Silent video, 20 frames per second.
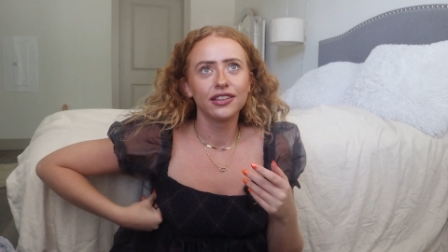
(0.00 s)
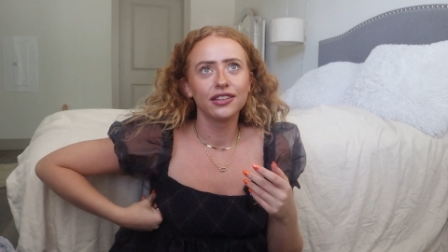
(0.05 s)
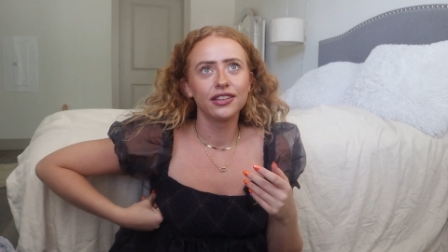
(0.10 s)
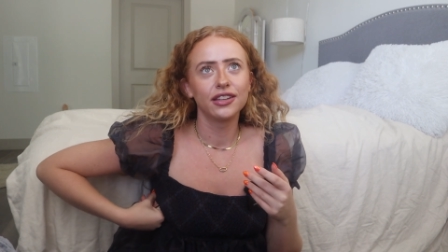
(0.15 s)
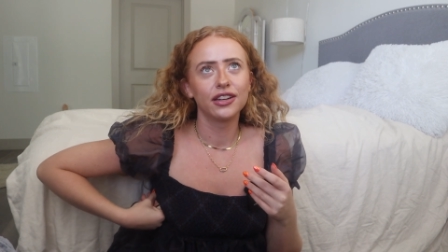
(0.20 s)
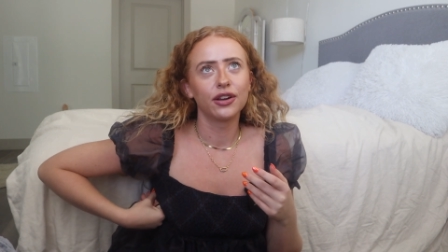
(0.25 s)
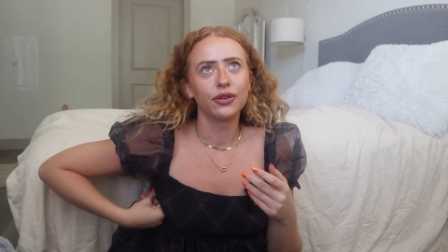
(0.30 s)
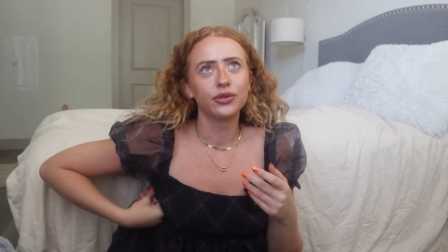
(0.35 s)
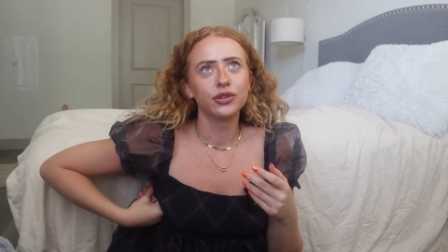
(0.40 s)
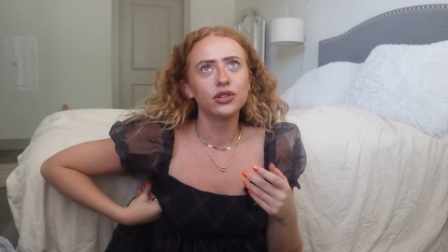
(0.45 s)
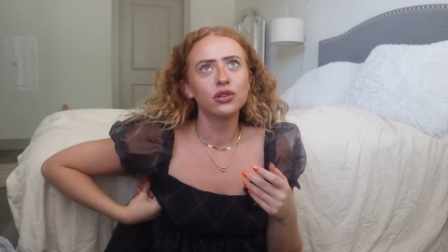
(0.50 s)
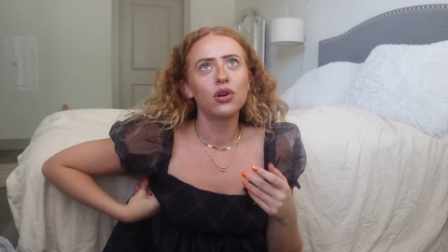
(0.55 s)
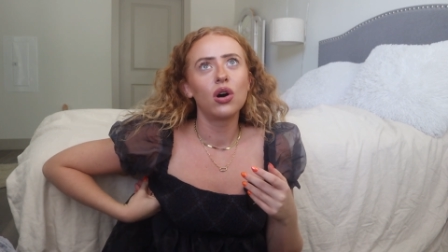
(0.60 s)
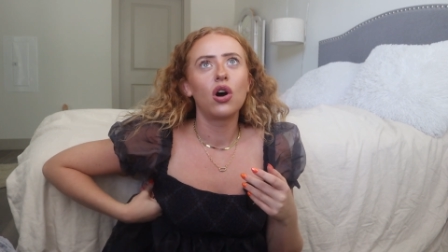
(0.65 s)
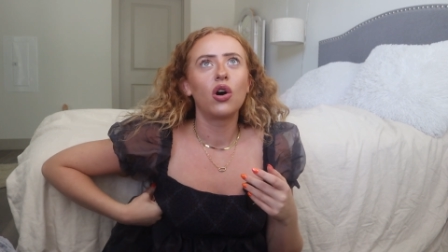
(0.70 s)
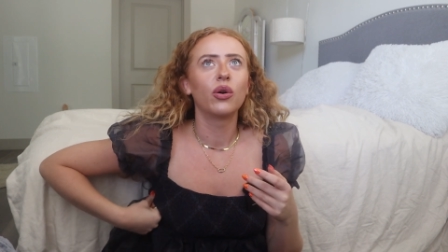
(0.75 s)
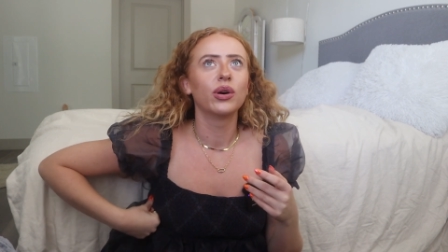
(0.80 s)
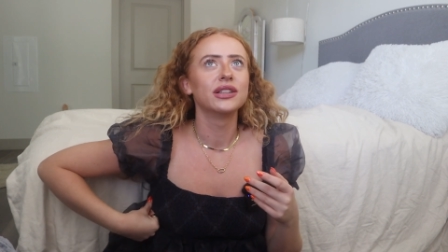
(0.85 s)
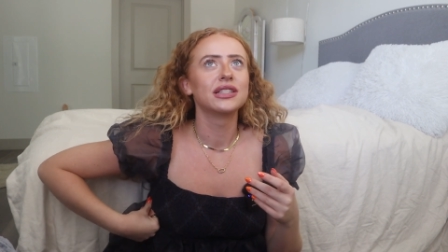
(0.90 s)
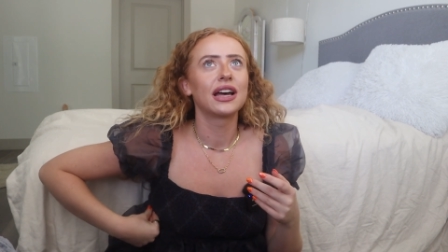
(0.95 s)
you don't
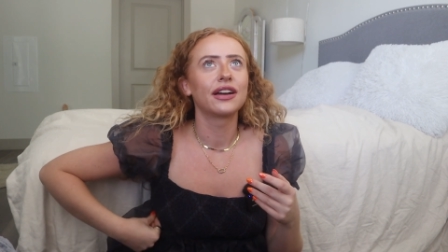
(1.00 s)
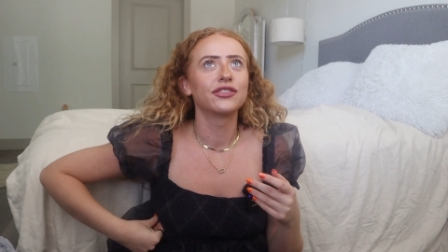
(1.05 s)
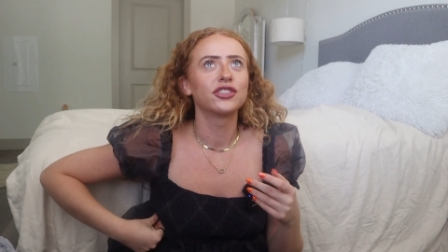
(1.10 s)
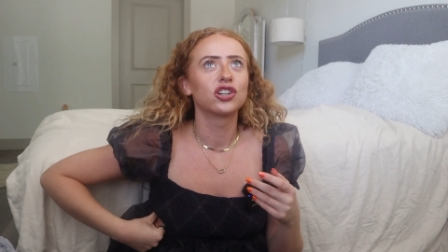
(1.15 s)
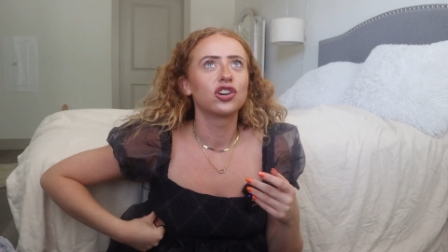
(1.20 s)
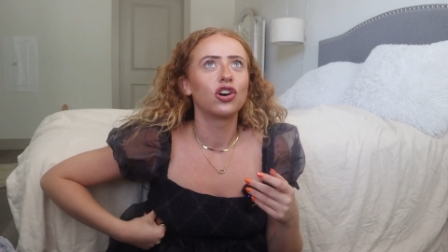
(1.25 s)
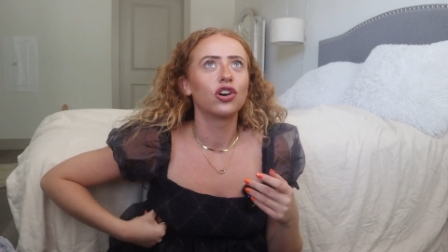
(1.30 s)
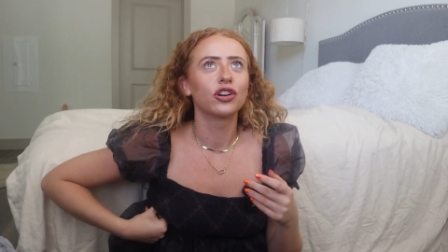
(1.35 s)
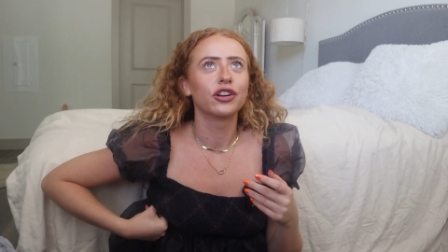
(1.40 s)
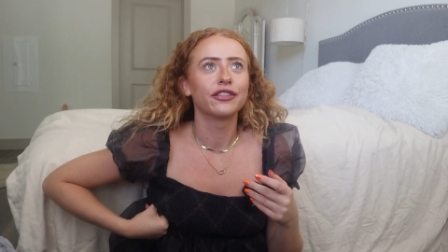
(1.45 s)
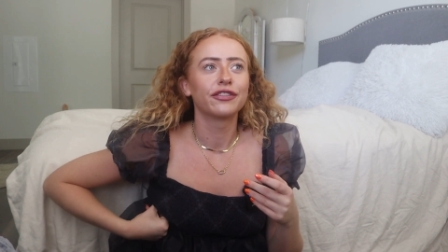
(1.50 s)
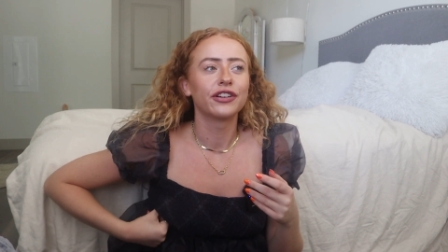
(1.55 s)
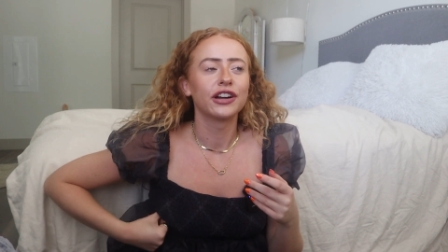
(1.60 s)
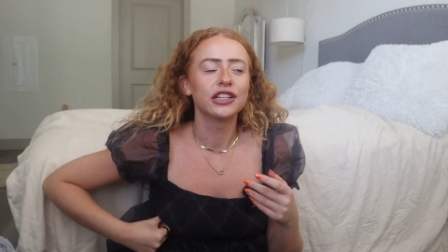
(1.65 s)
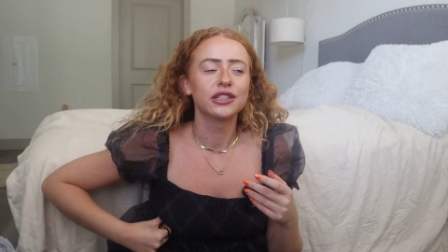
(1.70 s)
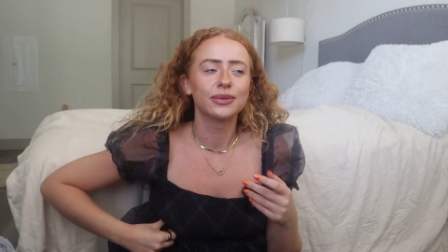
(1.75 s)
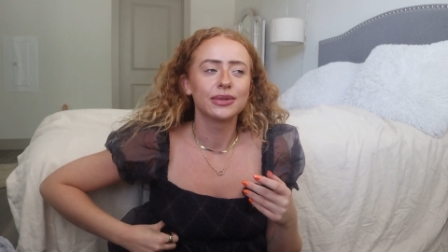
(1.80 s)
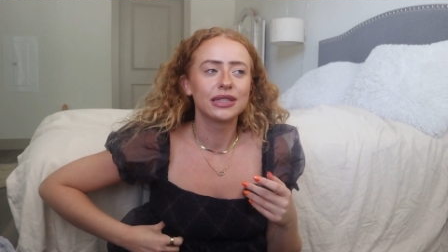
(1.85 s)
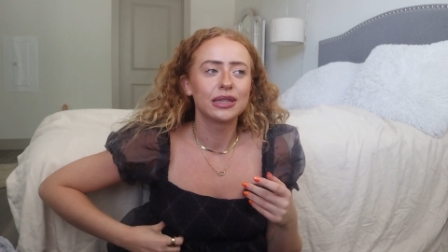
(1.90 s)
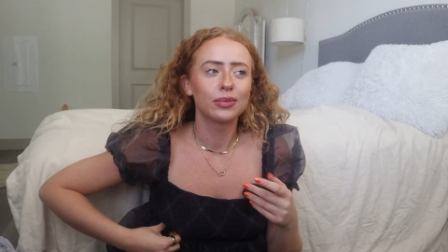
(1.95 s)
always have to call your
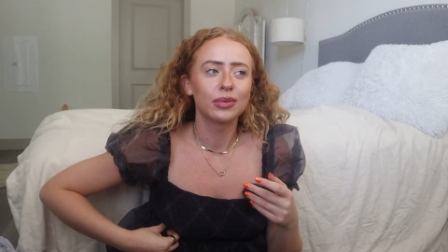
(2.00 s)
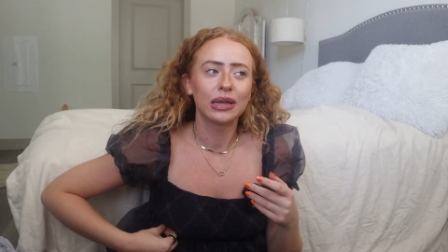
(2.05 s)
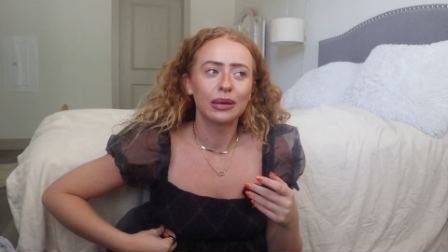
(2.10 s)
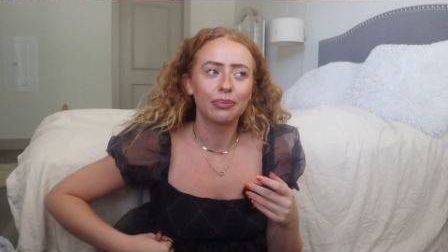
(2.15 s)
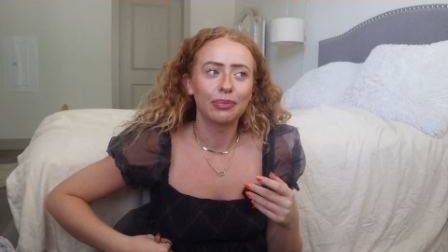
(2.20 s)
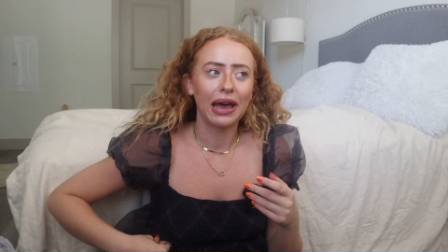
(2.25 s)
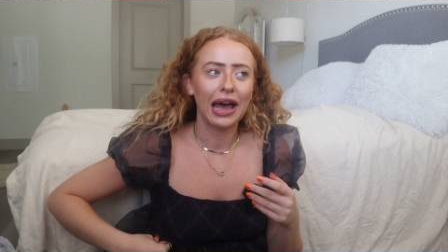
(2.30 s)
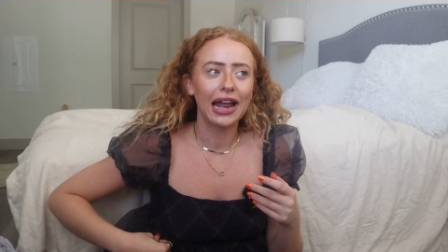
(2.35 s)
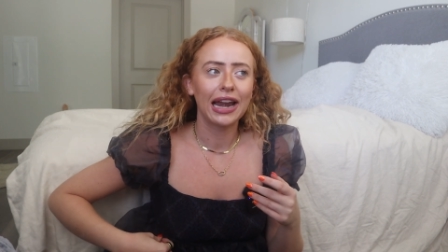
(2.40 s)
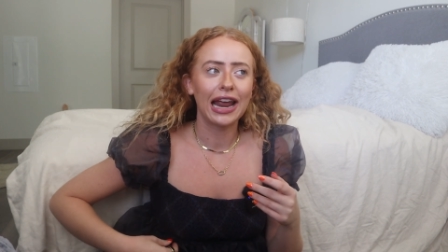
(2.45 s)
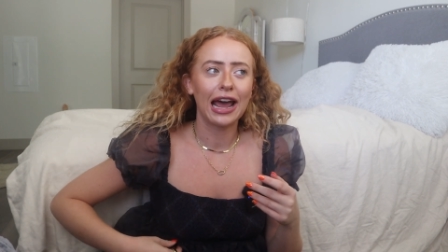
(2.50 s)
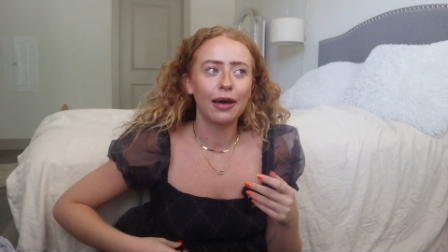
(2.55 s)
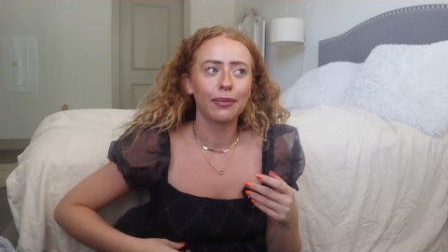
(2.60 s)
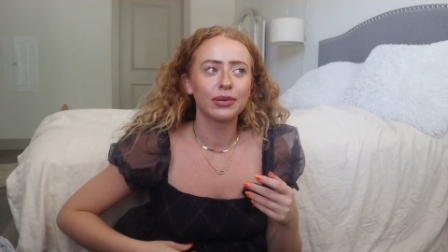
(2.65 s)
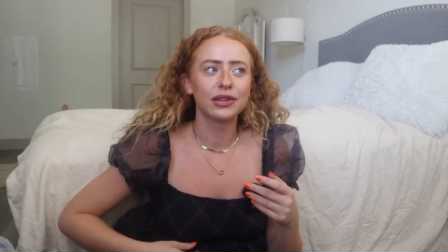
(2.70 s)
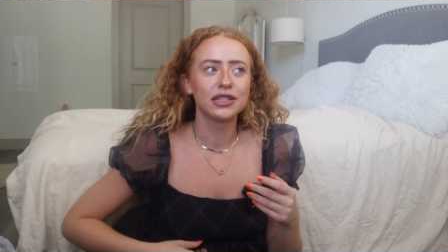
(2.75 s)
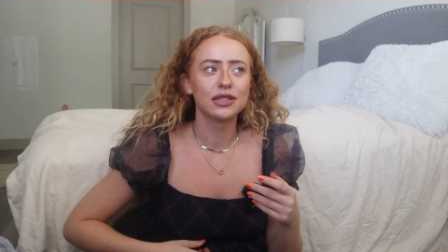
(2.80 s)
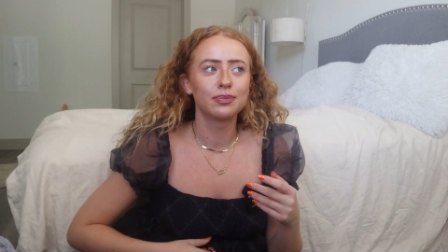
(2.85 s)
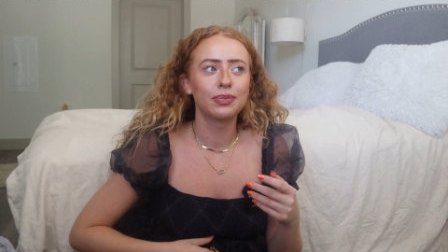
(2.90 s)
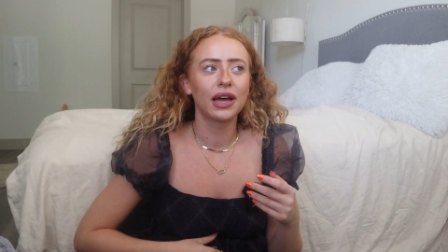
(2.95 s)
friends when something bad happens,